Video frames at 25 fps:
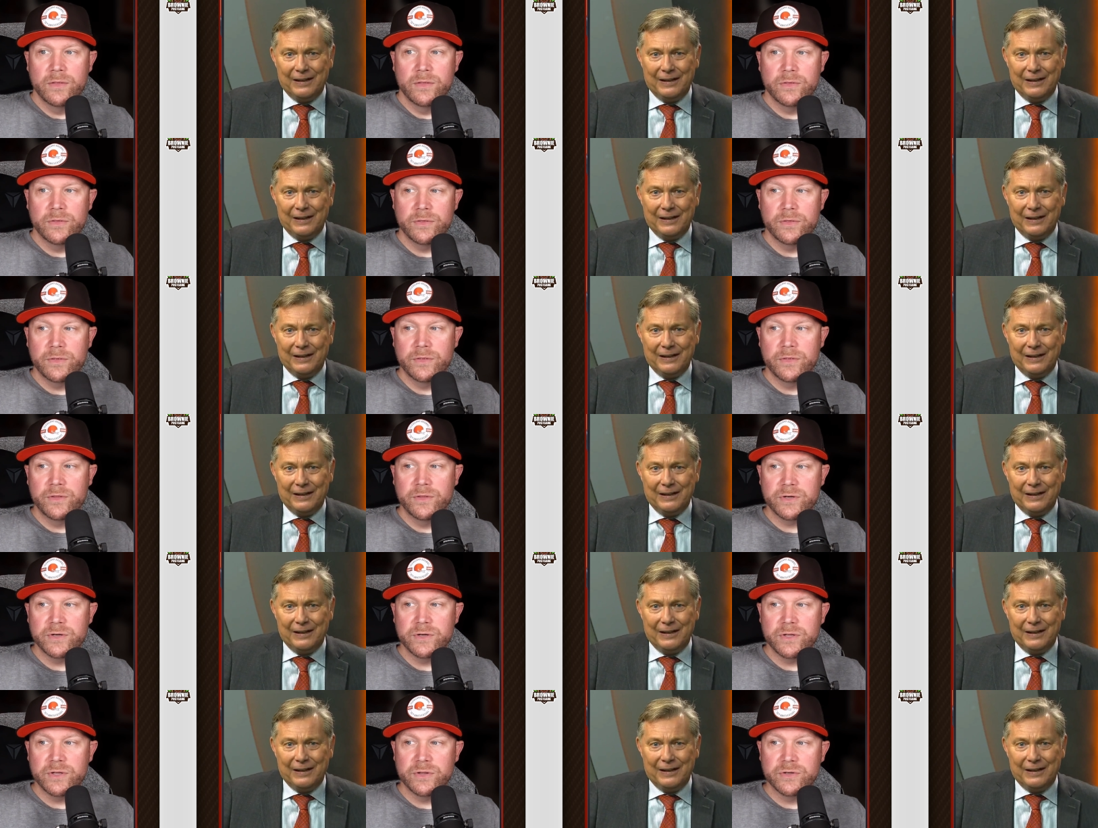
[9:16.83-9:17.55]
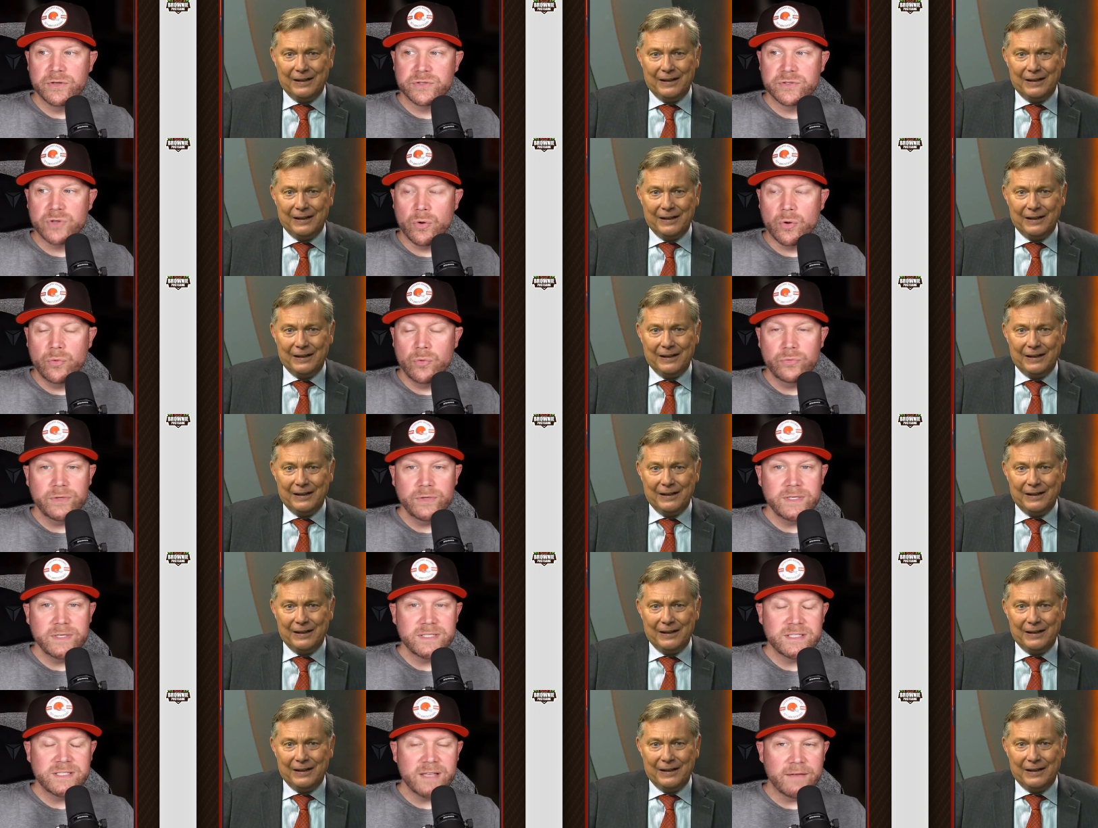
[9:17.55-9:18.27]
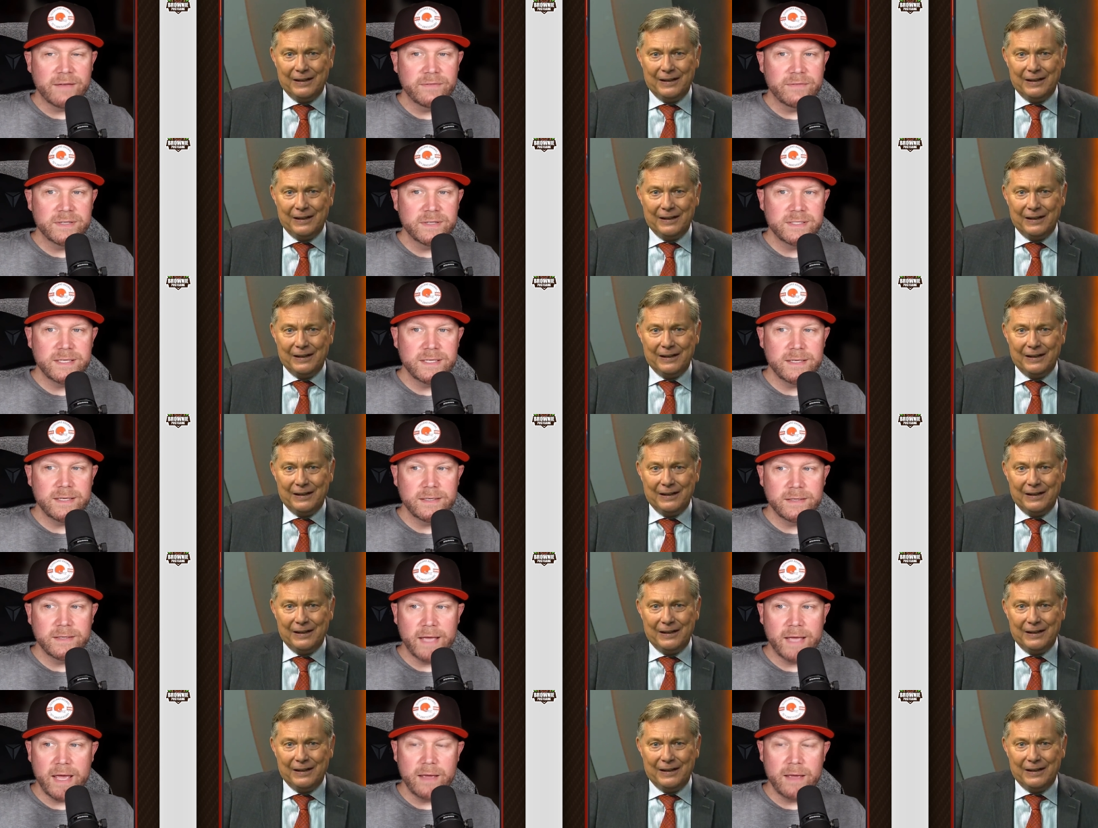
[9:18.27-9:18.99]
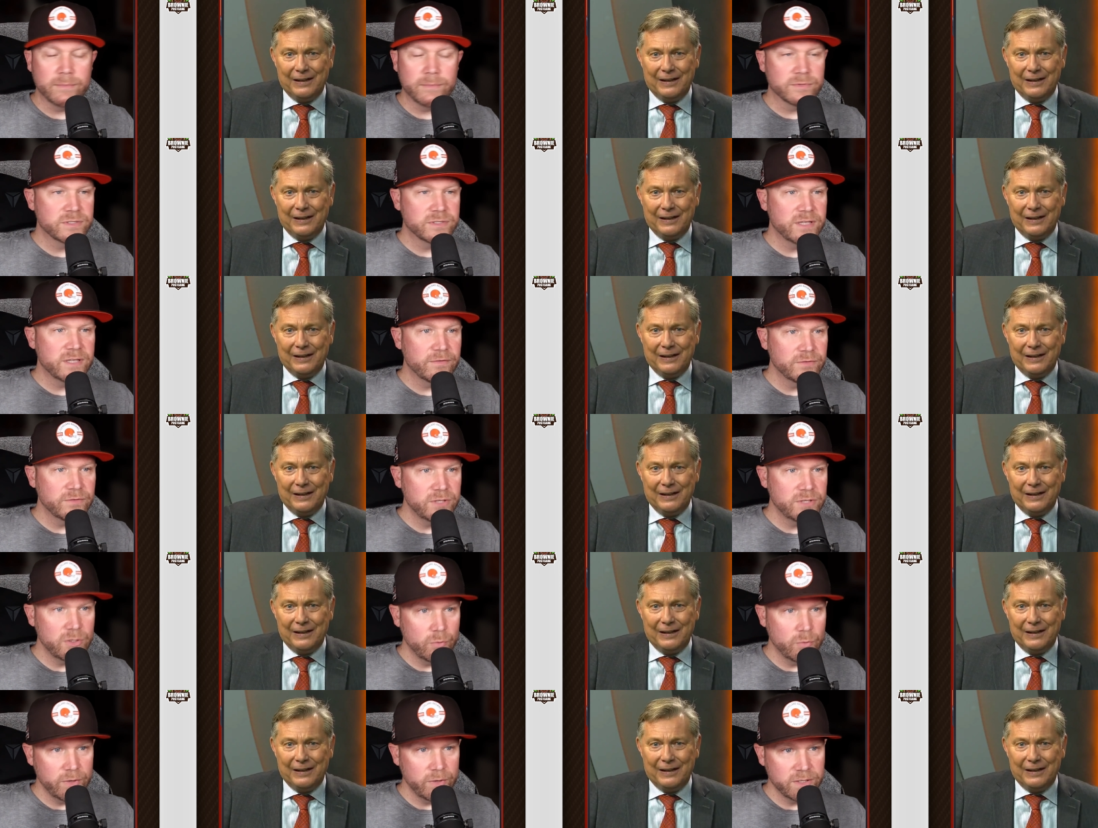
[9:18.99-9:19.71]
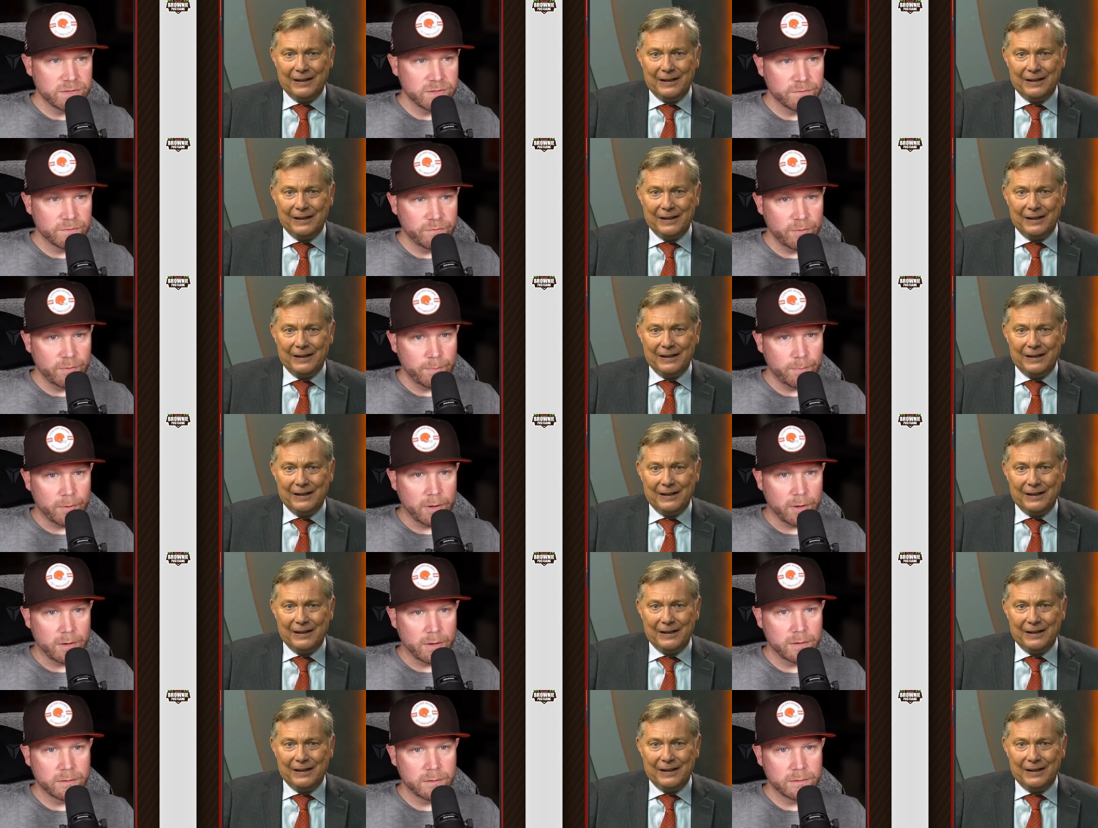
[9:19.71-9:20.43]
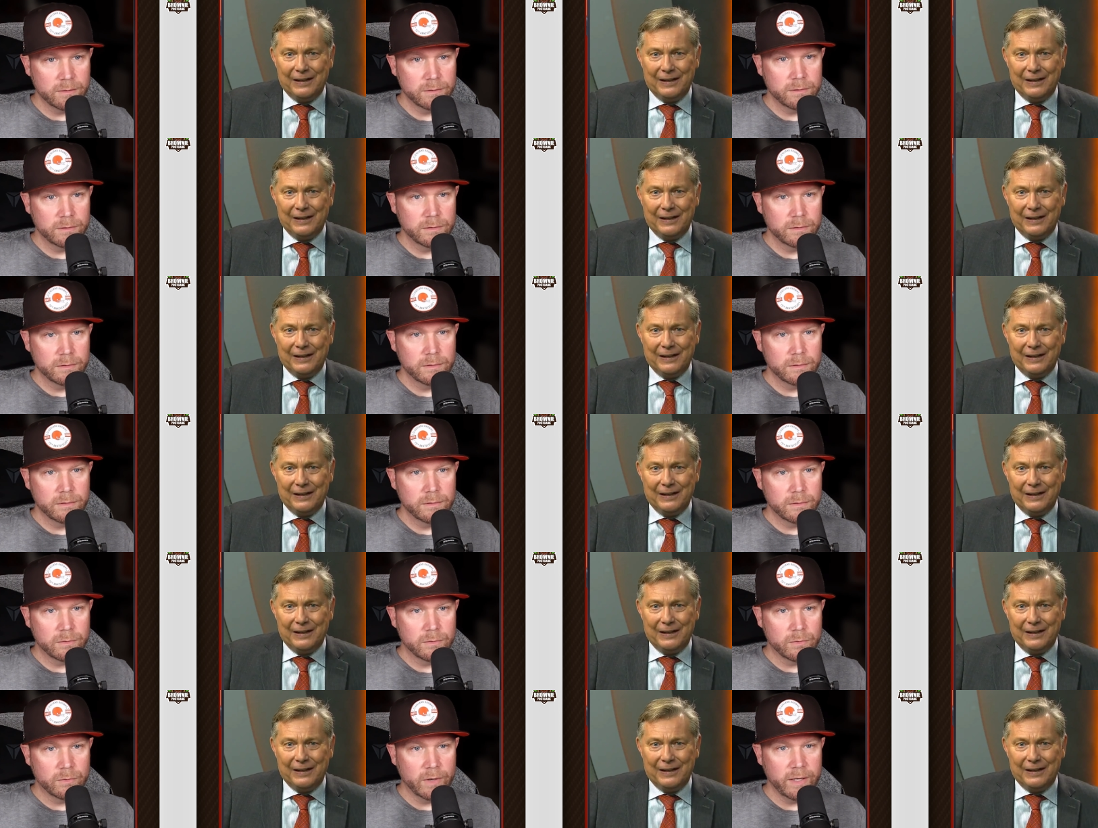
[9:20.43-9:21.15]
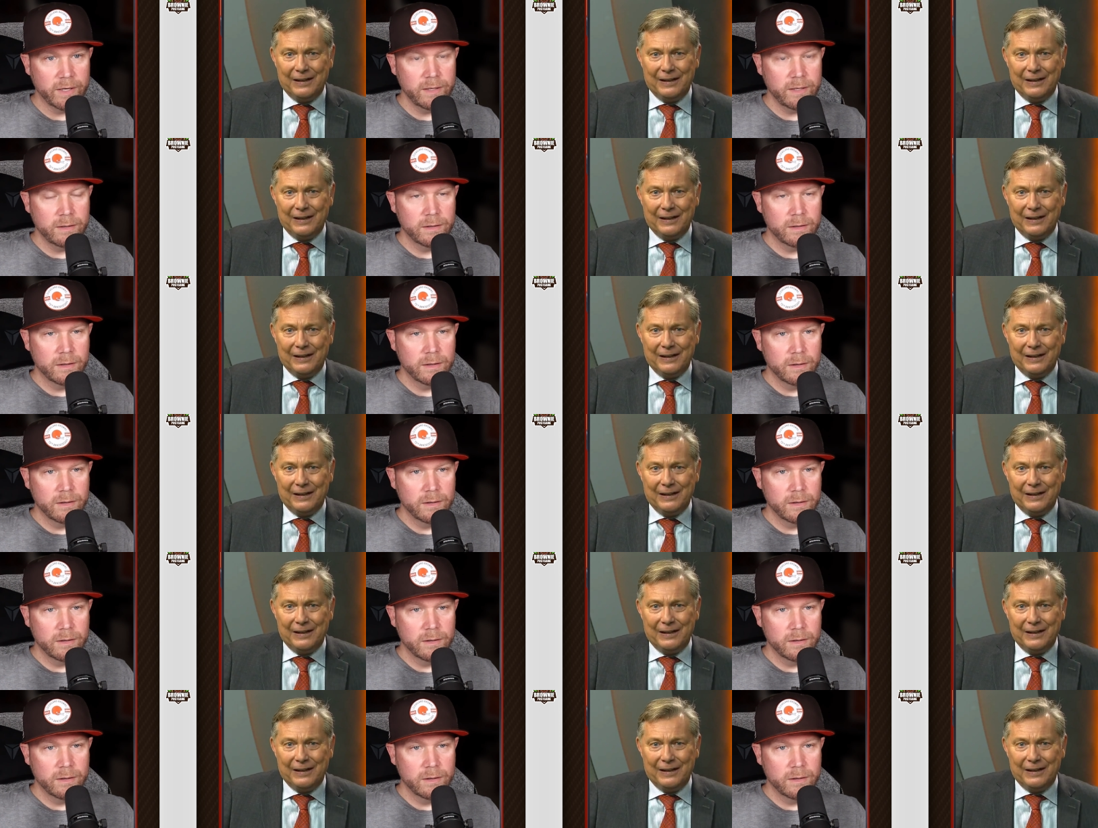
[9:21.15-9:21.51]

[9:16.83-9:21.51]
Speaker 1: there, there's only 17 games. There's 17 weeks in football, right?